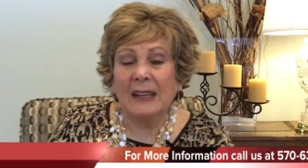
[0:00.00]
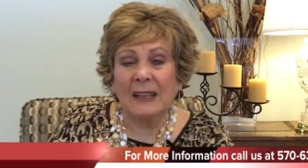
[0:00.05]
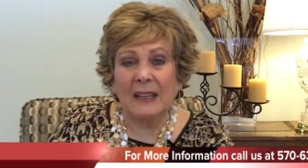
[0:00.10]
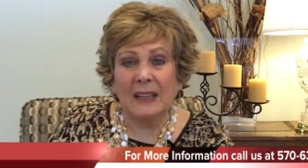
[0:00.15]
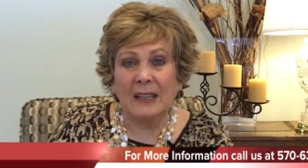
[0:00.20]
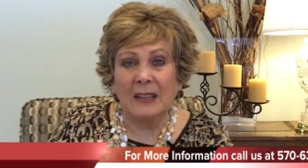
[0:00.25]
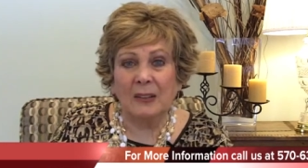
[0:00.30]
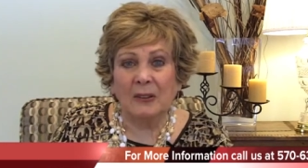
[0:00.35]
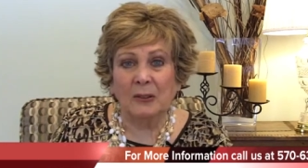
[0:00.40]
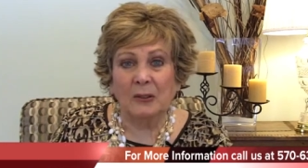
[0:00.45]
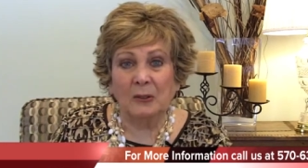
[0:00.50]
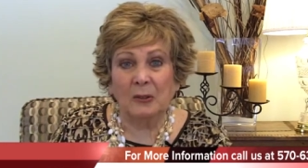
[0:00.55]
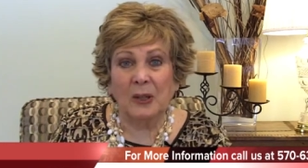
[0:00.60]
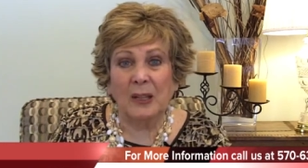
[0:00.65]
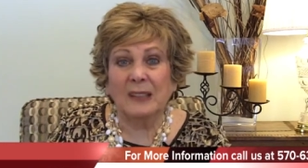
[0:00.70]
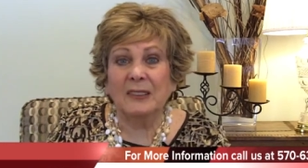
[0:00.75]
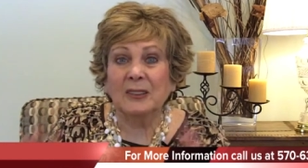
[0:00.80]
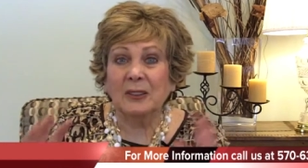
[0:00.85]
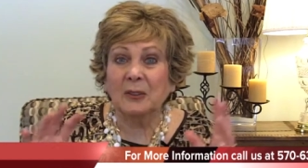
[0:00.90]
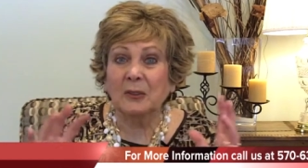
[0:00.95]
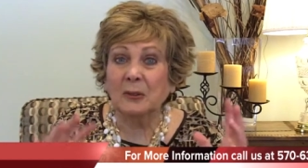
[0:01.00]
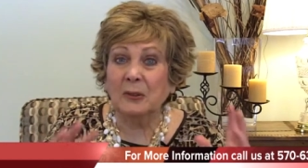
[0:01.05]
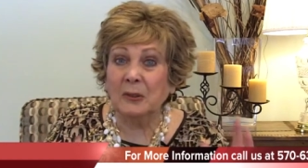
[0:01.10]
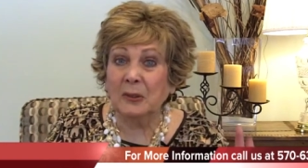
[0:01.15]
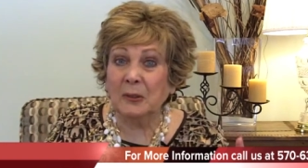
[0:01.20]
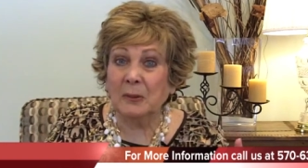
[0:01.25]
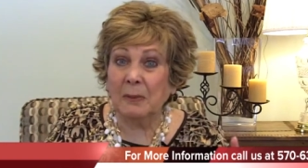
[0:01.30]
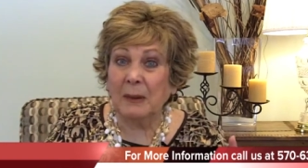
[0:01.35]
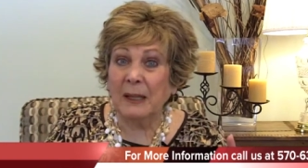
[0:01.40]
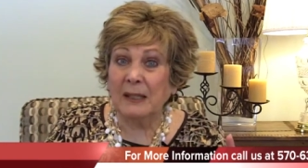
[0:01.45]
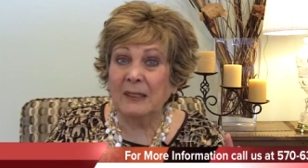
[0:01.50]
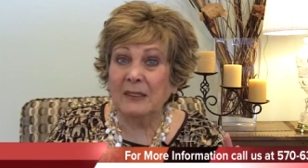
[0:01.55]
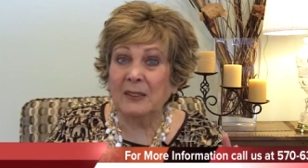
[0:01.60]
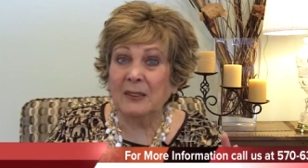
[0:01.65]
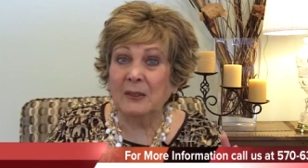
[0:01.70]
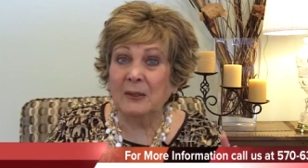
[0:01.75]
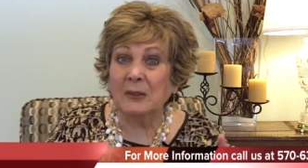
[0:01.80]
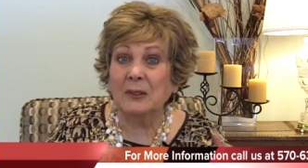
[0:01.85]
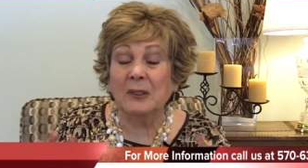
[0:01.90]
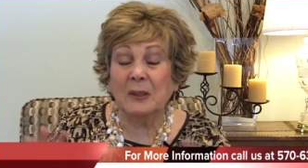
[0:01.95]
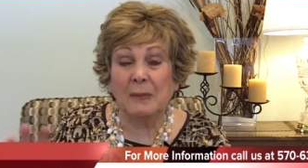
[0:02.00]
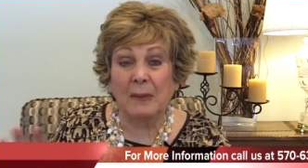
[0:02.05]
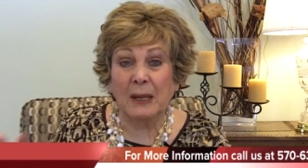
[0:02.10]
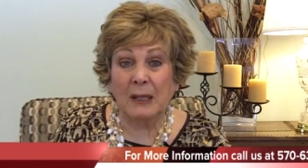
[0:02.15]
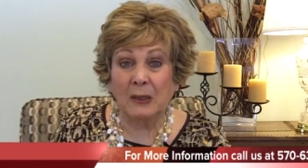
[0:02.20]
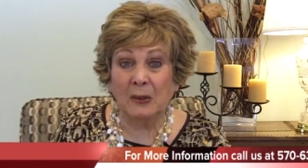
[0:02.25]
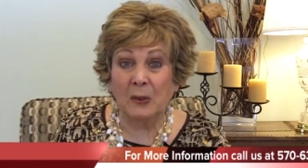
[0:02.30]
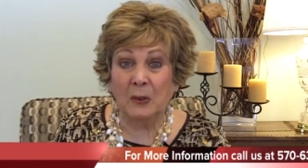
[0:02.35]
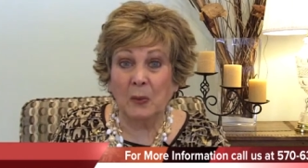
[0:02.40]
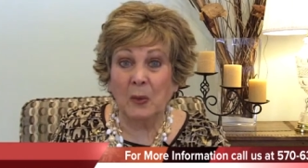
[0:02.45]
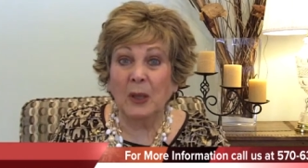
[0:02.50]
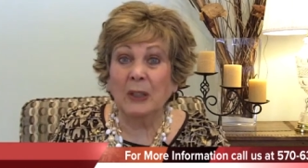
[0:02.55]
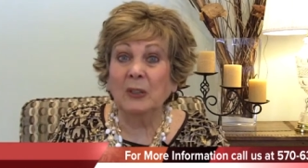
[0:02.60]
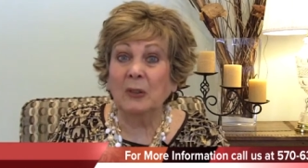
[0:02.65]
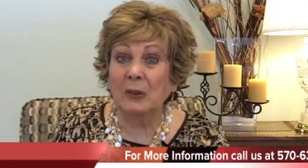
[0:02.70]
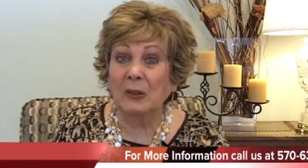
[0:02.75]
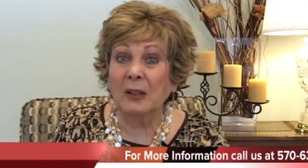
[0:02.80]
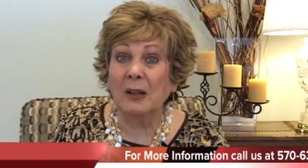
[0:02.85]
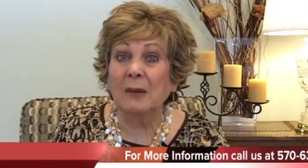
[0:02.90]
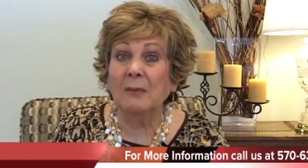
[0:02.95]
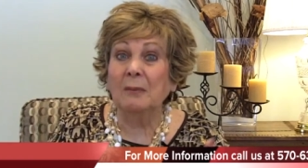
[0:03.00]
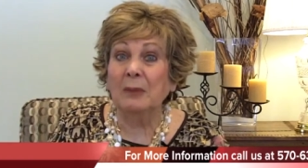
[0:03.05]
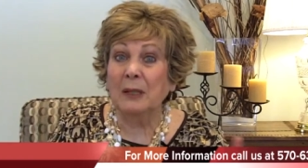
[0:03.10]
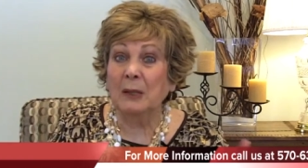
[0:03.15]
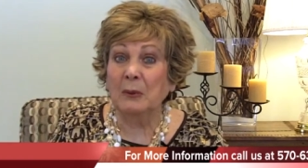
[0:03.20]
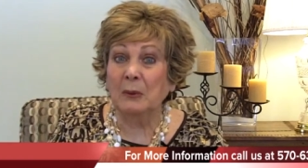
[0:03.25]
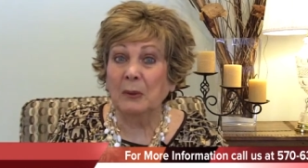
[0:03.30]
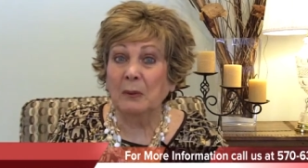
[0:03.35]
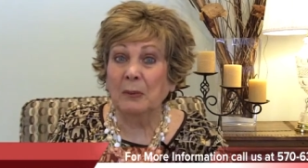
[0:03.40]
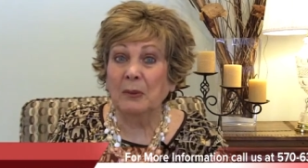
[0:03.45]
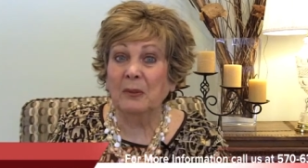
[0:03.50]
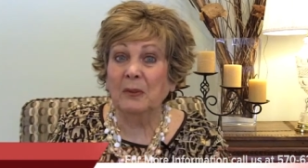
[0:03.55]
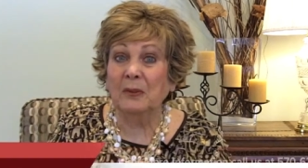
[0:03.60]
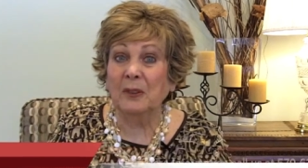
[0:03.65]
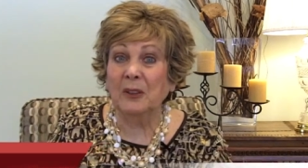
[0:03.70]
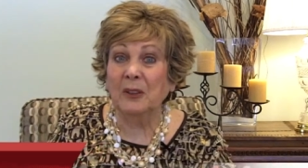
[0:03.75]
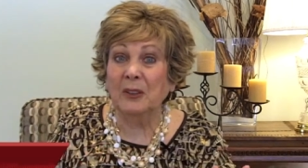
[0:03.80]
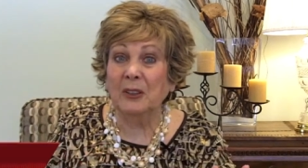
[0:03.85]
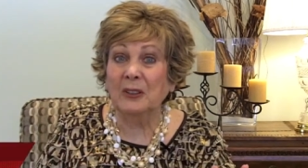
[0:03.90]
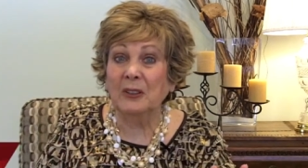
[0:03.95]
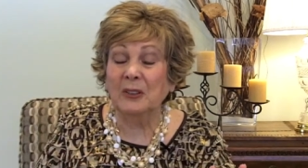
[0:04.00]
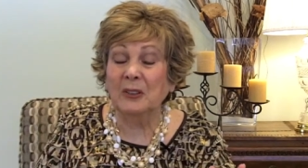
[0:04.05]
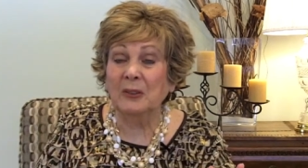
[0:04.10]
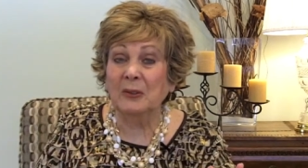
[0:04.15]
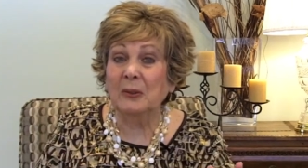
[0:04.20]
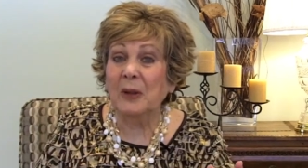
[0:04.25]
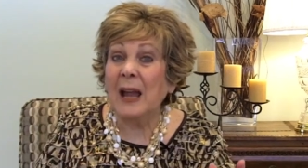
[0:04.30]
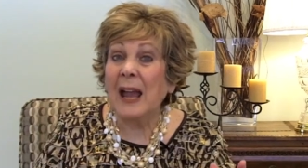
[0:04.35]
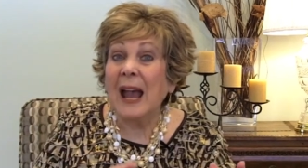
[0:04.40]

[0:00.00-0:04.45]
either tricycles or bicycles, depending on what your company would prefer to do.